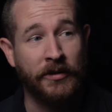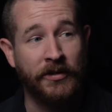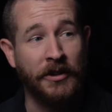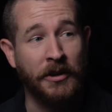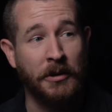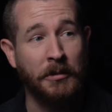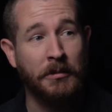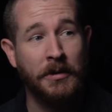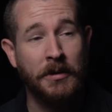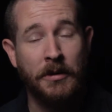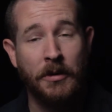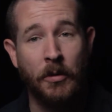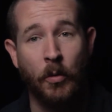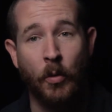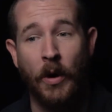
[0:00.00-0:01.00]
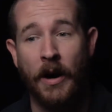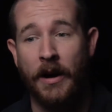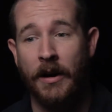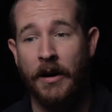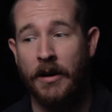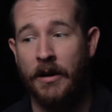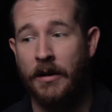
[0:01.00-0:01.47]
film
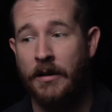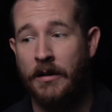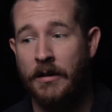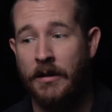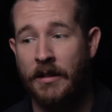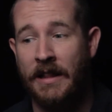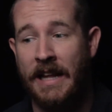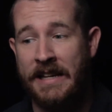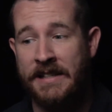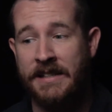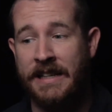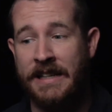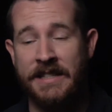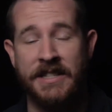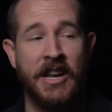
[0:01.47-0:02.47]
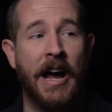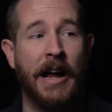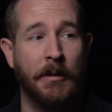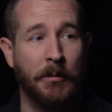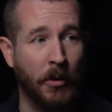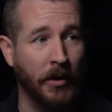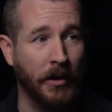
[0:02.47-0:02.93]
where less is
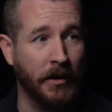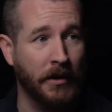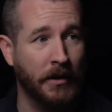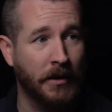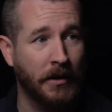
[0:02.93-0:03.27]
not more.